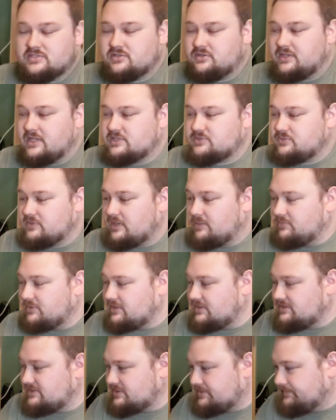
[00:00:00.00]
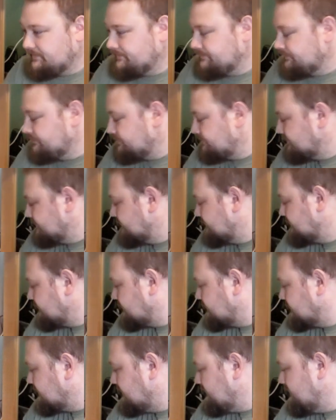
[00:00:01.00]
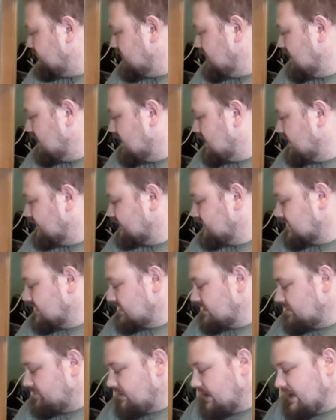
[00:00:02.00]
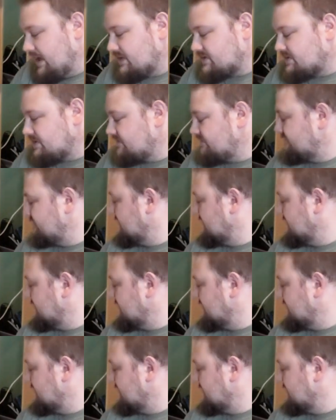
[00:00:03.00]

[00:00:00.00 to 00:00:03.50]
So that's what I'm going to do. I've done it in the past,